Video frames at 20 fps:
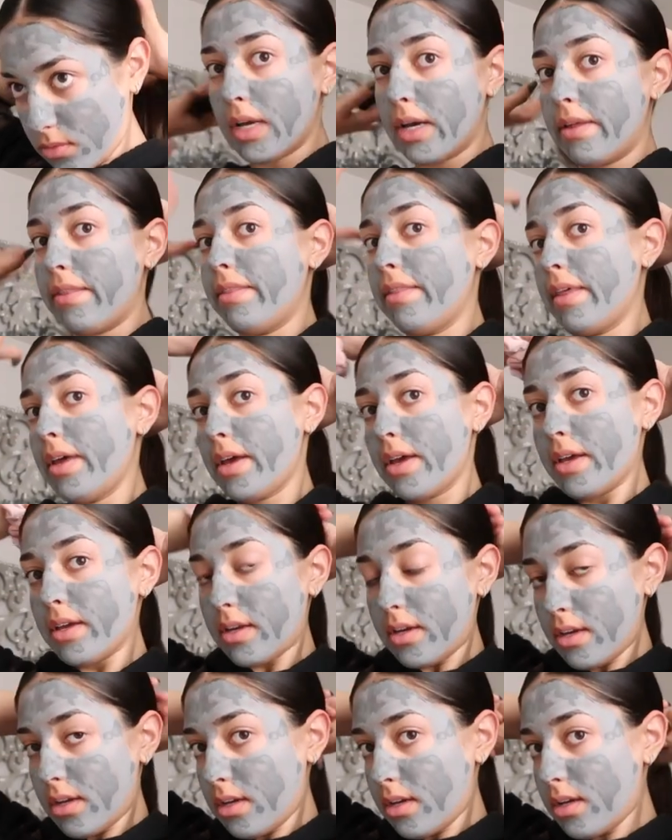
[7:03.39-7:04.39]
And
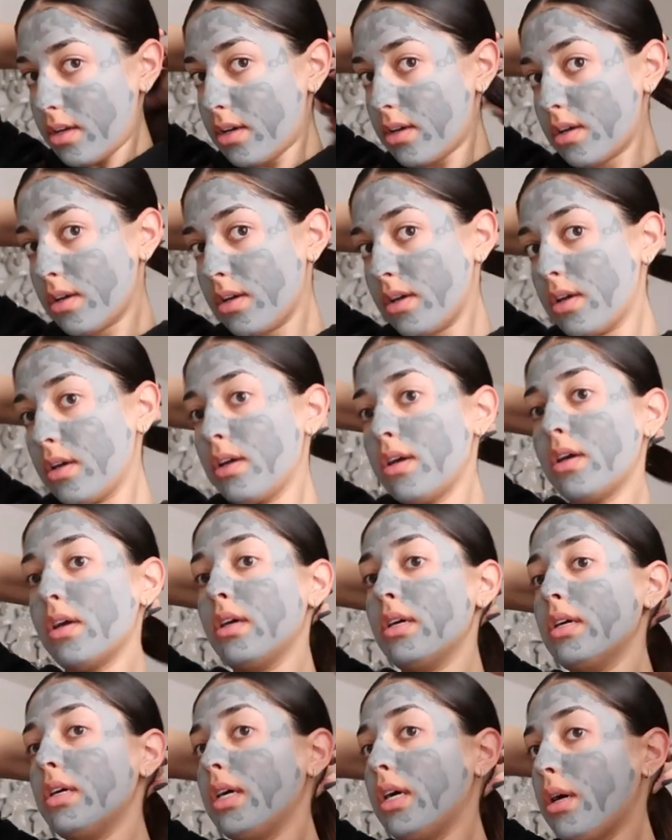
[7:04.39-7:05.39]
then
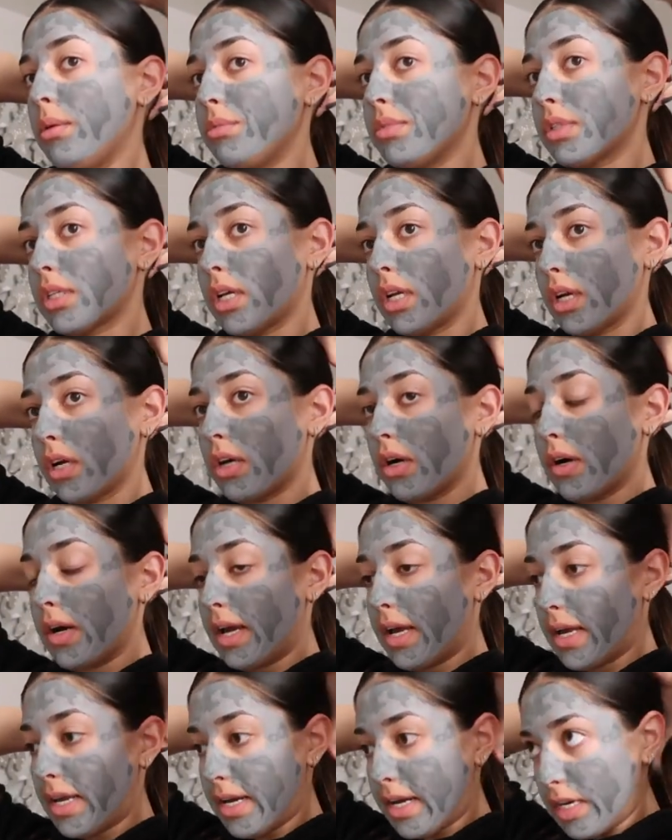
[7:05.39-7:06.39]
I'm just gonna go
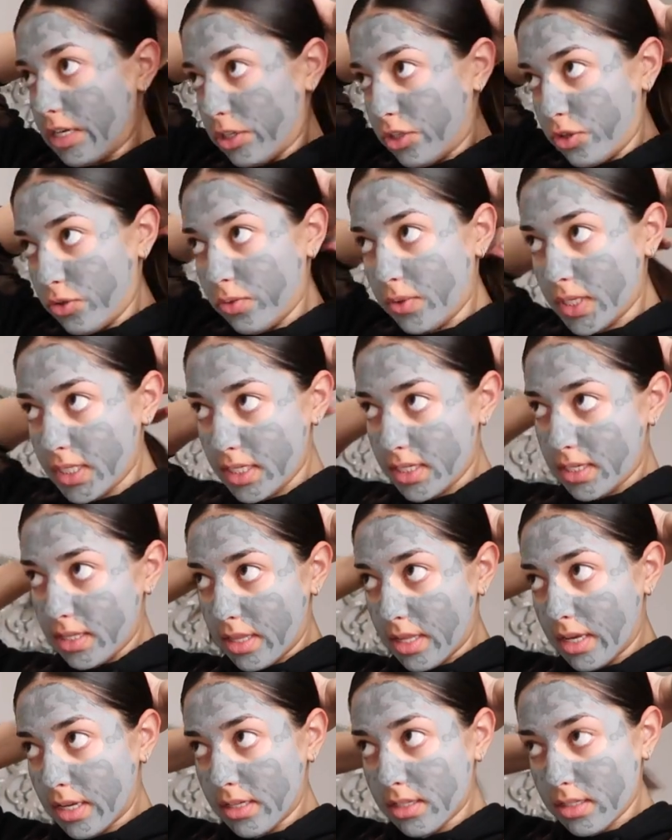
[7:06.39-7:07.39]
ahead and twist
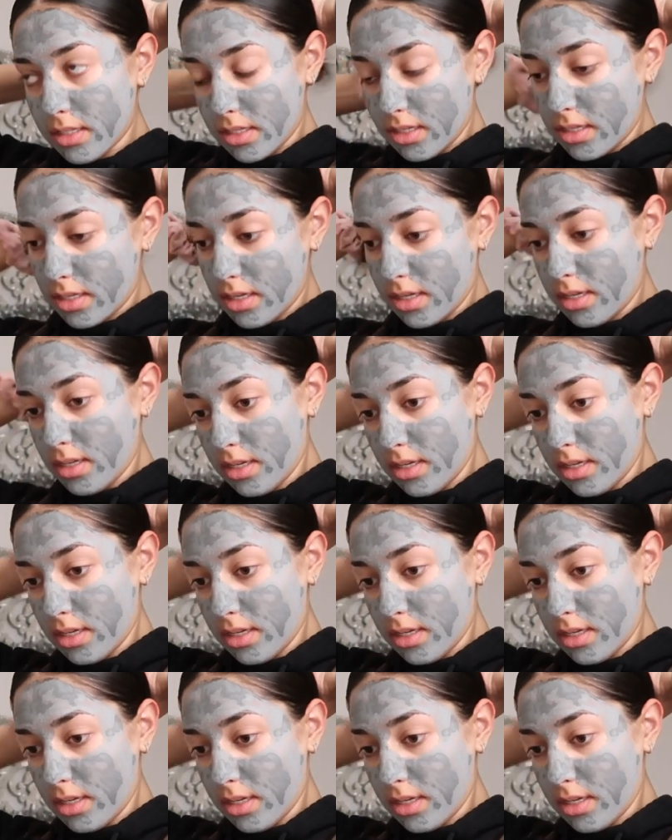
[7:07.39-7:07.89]
this